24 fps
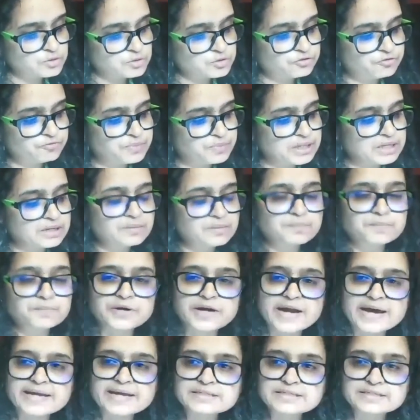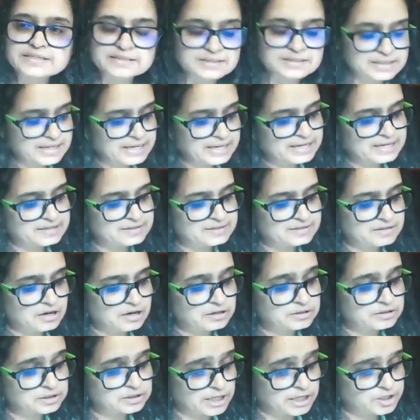of being branded as
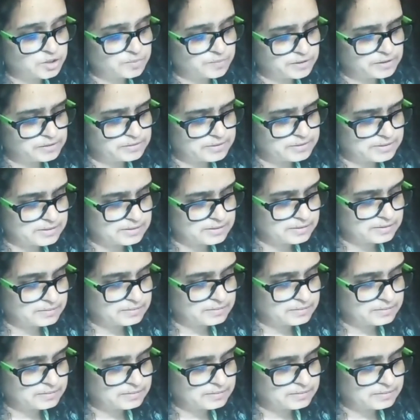untouchables.